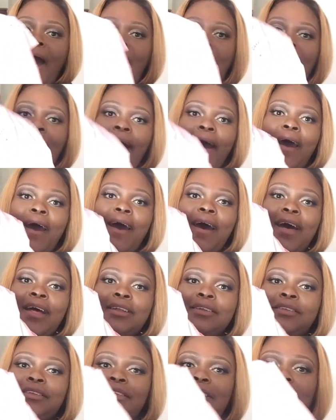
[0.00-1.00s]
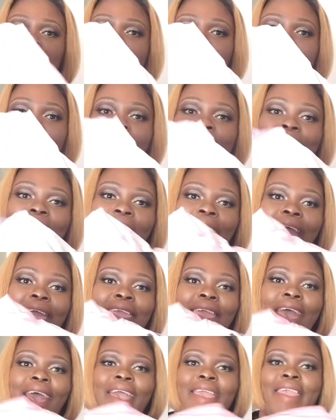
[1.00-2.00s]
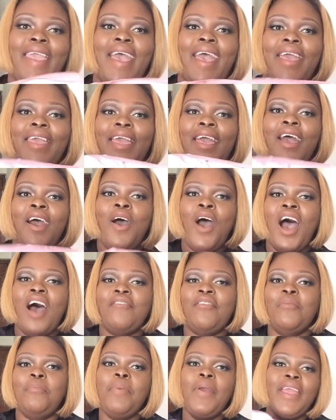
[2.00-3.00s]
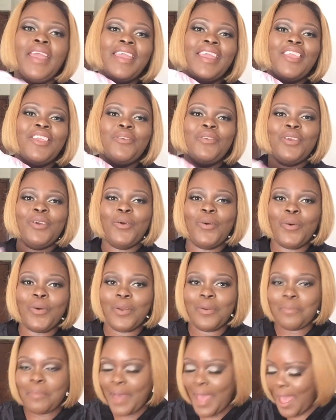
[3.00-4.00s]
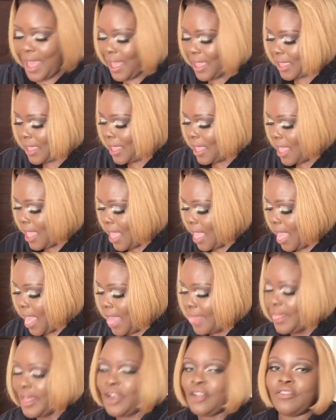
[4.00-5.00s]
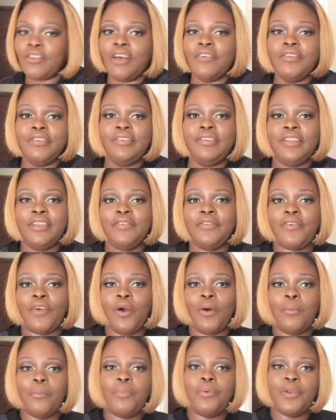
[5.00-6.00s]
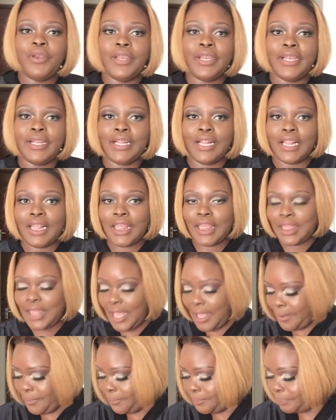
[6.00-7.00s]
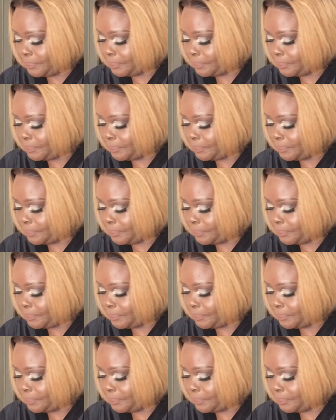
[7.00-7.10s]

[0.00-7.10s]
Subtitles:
And yeah. I have a pink unicorn bag, and that is obviously from Pretty Little Thing.